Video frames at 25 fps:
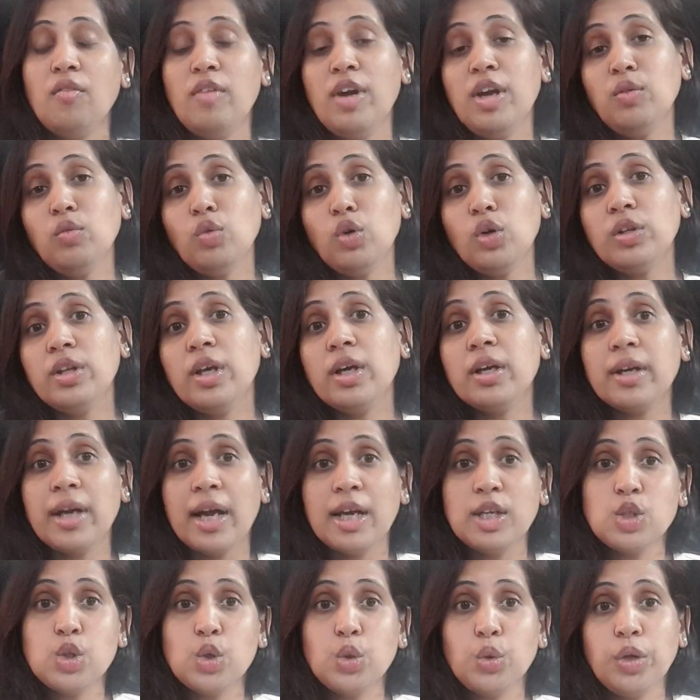When would the
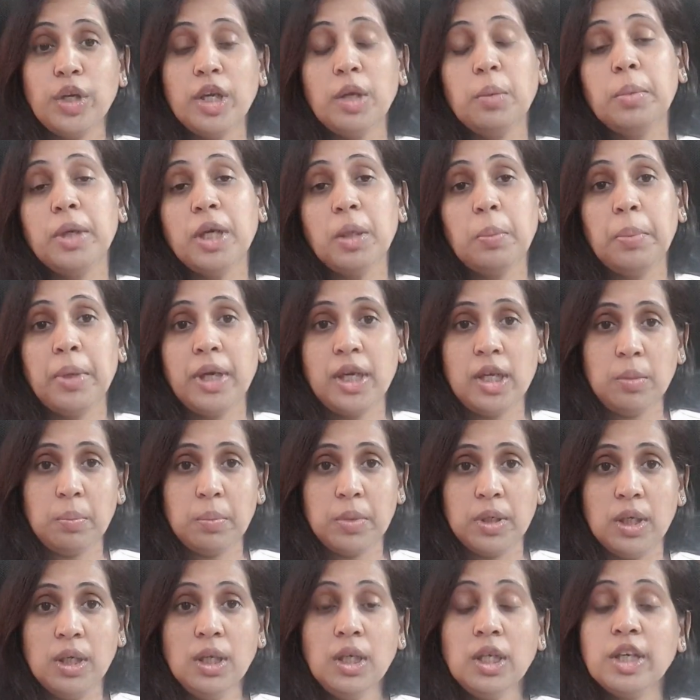gratuity be
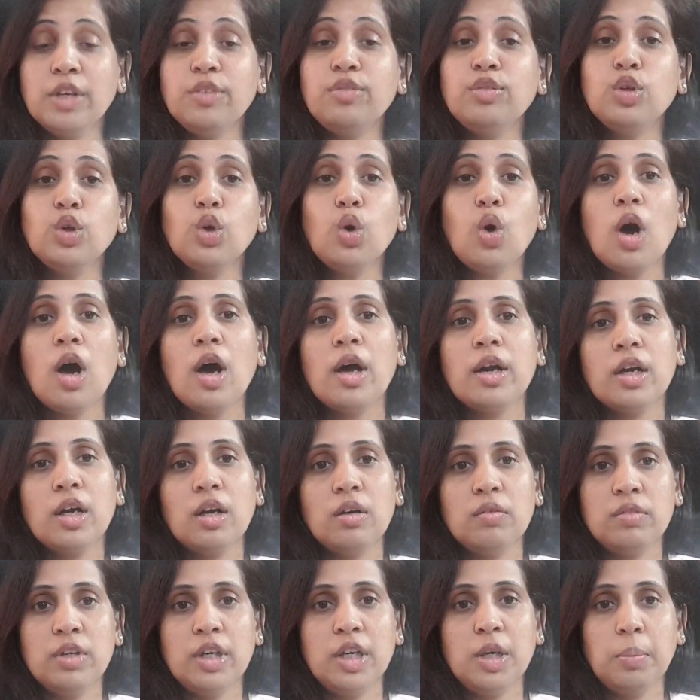payable if you are
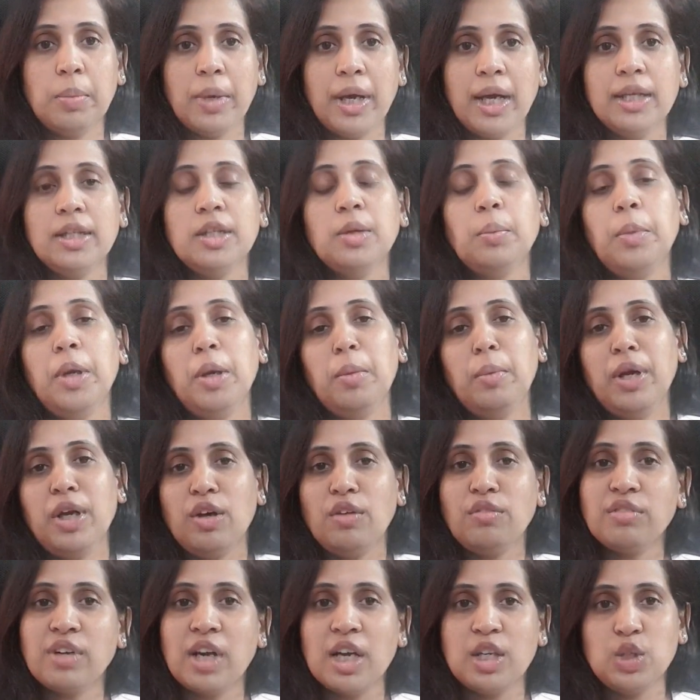covered by the
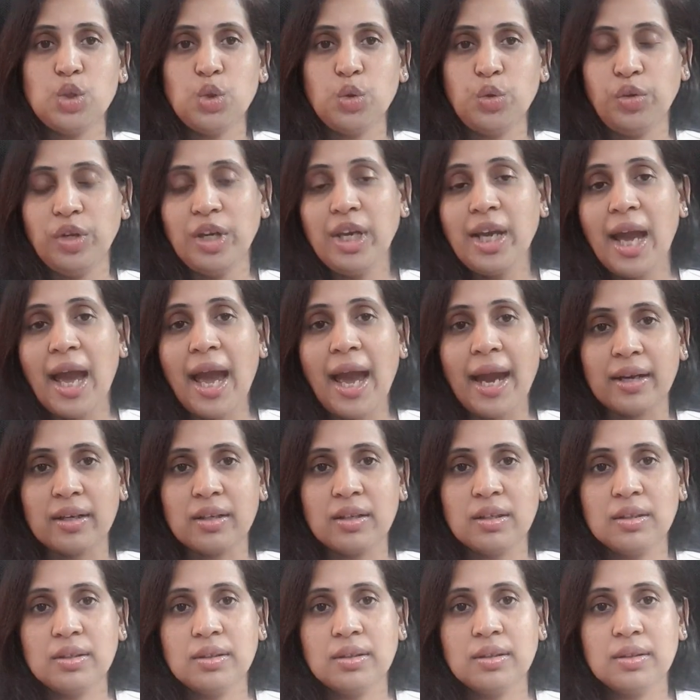Payment of Gratuity
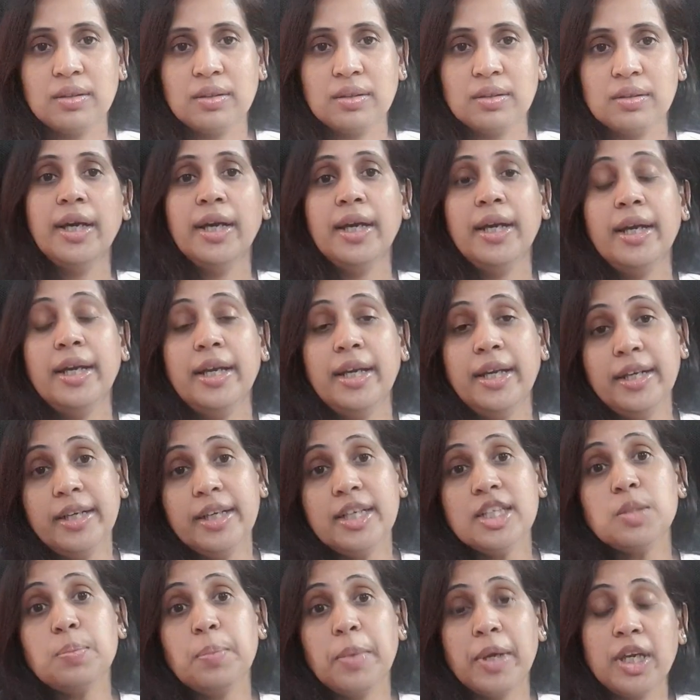Act?
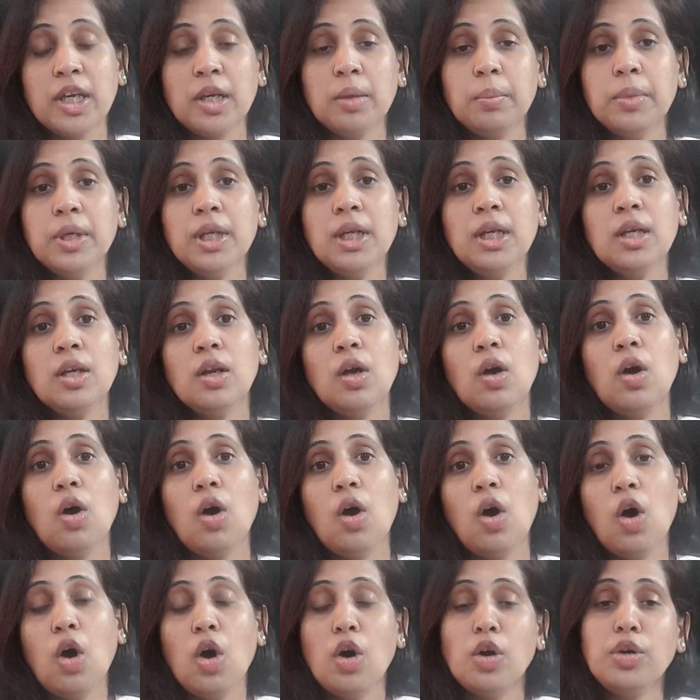It is payable
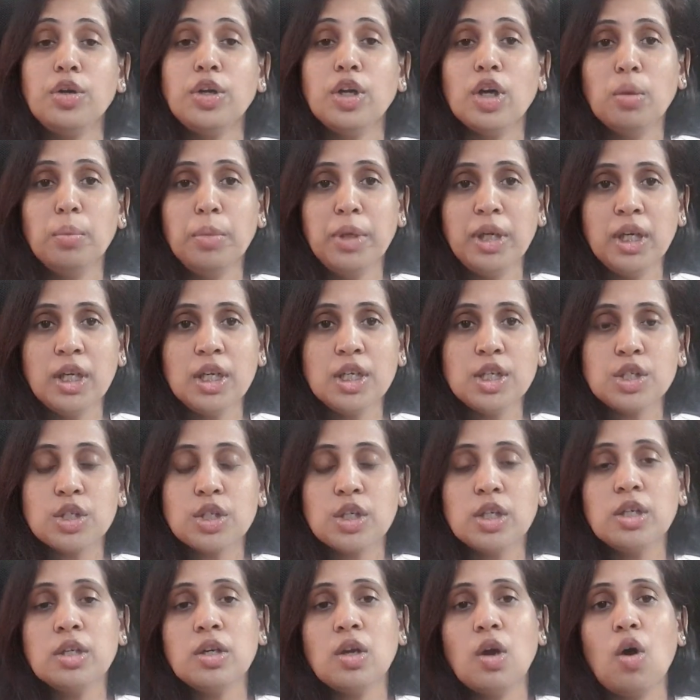on
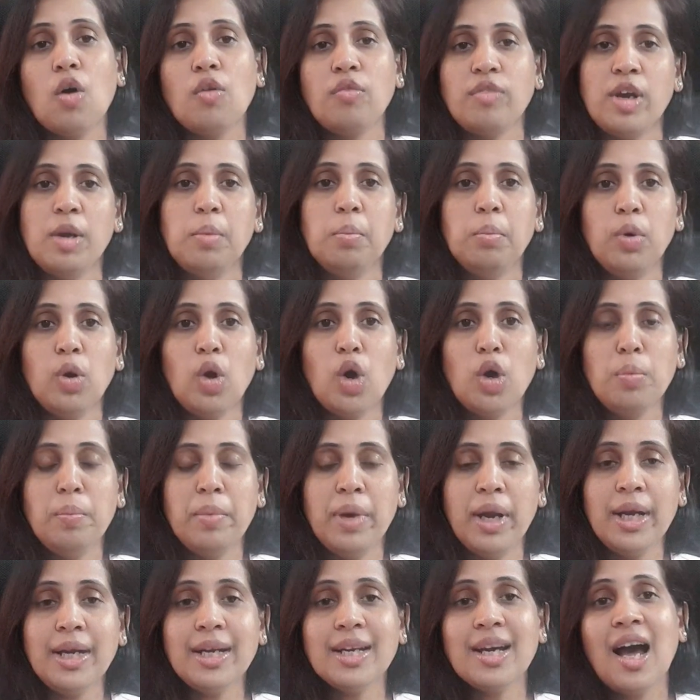termination of
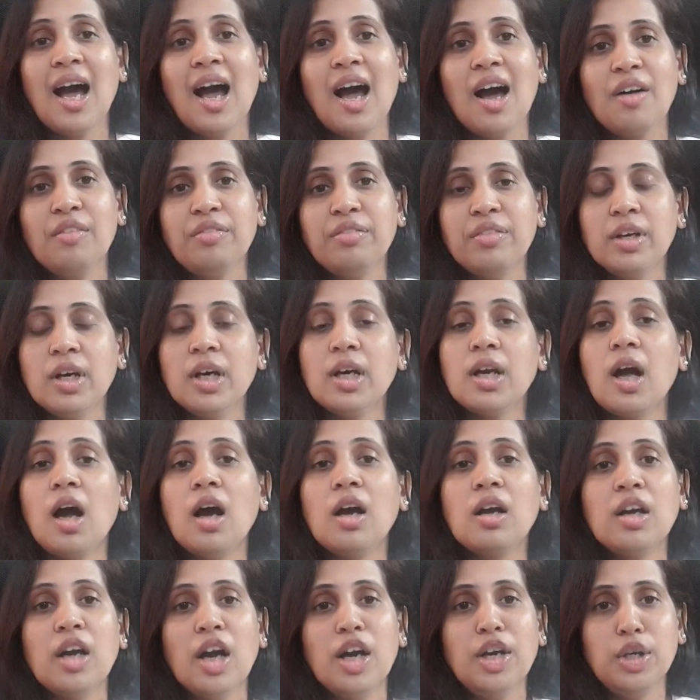employment after
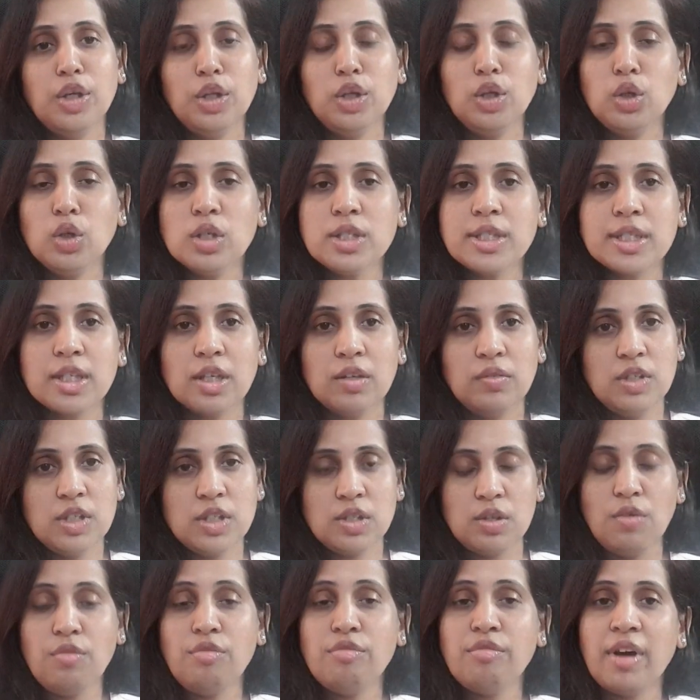a continuous
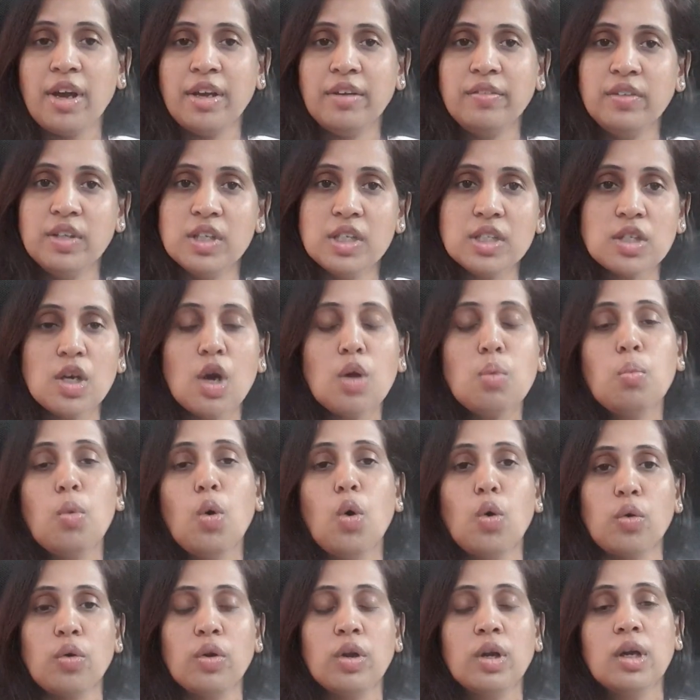service of 5 years or
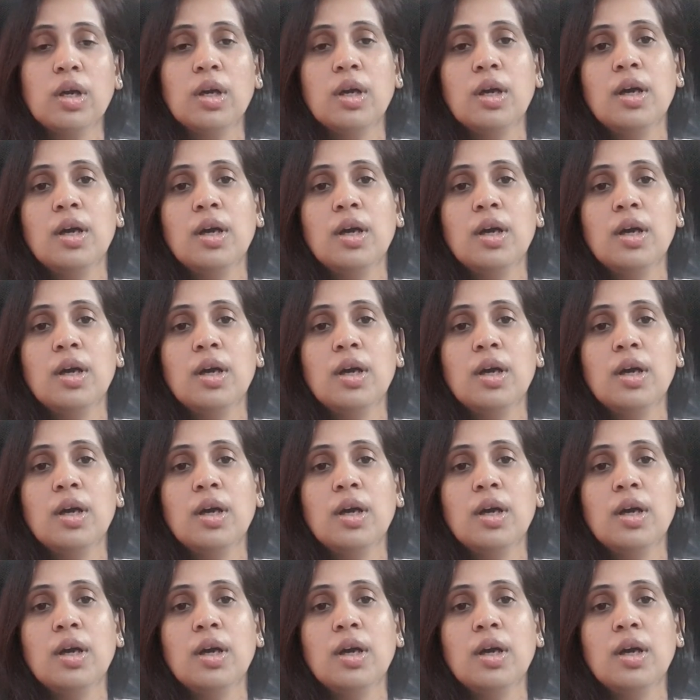more.